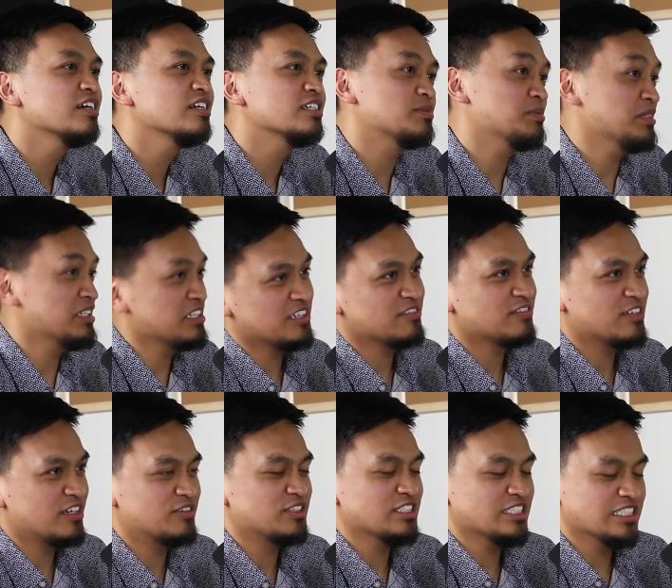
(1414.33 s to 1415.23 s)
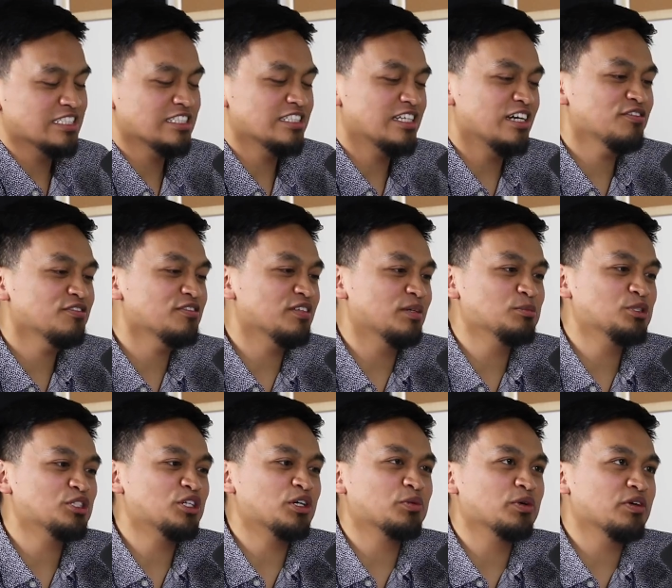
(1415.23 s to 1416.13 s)
Speaking of covers and stuff, so I'm
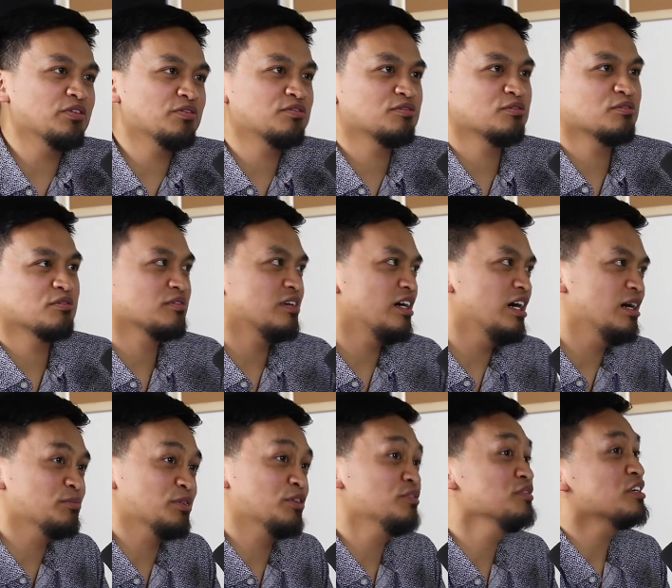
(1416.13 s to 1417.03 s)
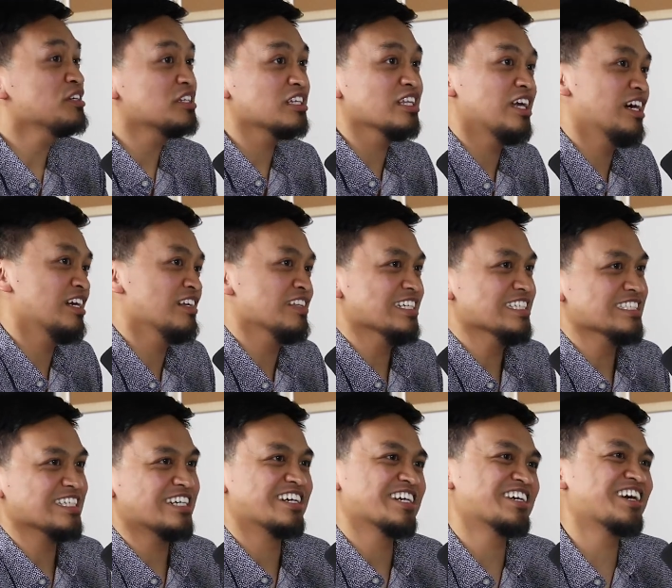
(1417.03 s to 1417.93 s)
sure we've um, you've learned a lot of
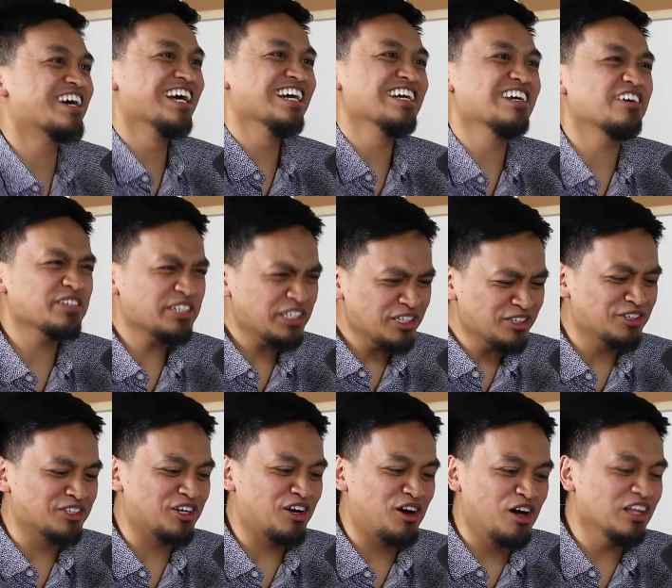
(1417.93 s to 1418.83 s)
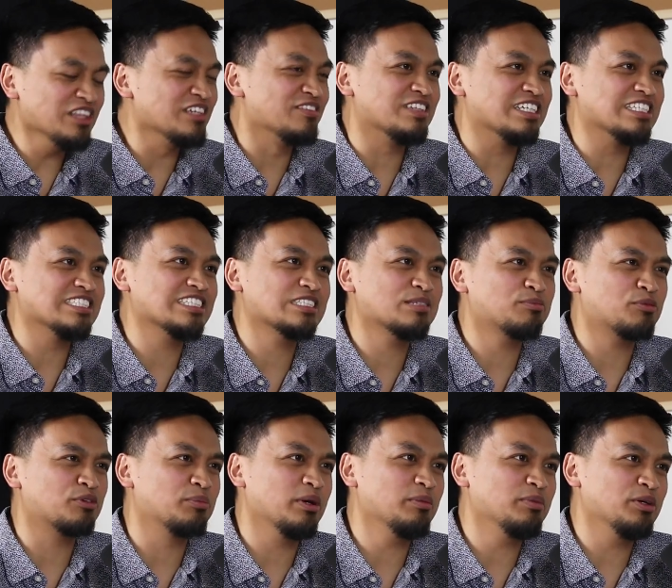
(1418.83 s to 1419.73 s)
these, Eric, right? Oh, you learned yeah. all of these except
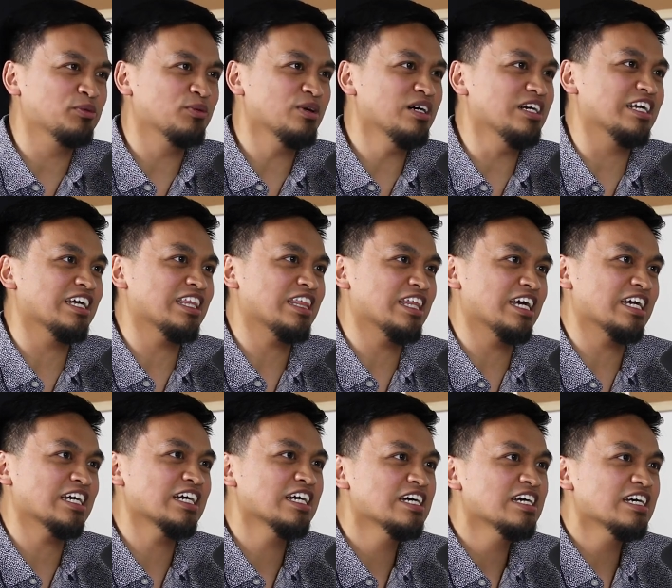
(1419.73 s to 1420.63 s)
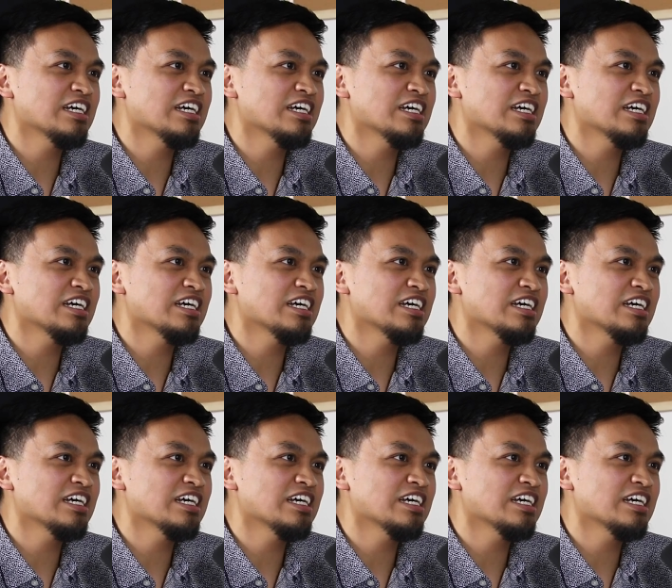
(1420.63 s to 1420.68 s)
for maybe one, I think,